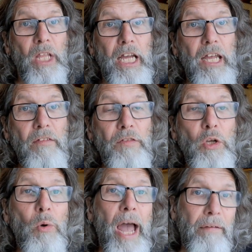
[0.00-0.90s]
if
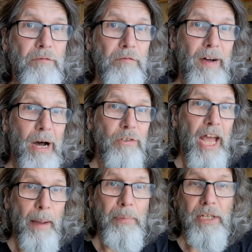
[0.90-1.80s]
you haven't found
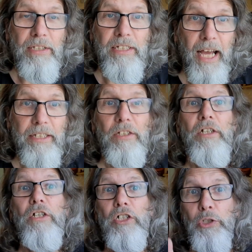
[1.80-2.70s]
happiness yet
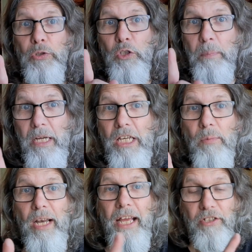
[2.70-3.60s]
should you be in a
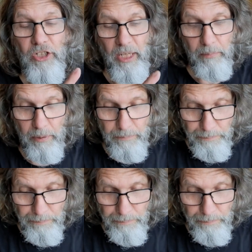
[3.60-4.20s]
relationship